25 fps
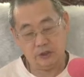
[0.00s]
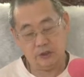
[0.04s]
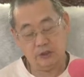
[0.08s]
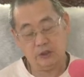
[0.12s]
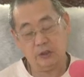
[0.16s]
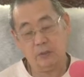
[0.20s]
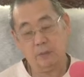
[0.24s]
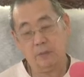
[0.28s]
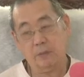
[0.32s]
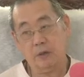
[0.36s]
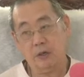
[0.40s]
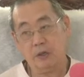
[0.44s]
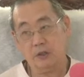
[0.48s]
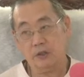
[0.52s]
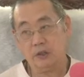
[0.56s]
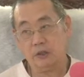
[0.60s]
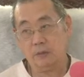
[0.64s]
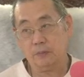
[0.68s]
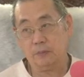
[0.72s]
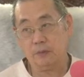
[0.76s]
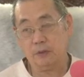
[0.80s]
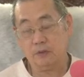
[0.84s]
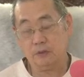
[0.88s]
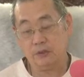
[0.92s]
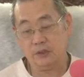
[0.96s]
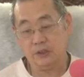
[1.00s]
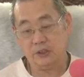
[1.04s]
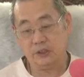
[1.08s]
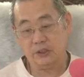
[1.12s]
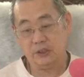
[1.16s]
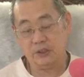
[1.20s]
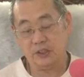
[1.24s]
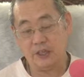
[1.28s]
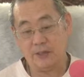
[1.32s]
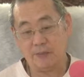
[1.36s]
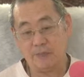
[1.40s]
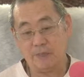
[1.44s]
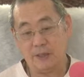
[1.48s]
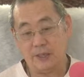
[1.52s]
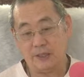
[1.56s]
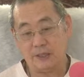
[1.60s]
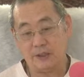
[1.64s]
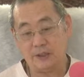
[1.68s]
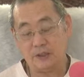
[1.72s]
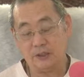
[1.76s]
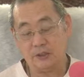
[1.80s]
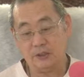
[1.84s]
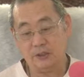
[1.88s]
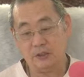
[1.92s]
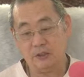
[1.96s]
It's a partial process at
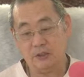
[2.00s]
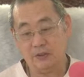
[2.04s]
best,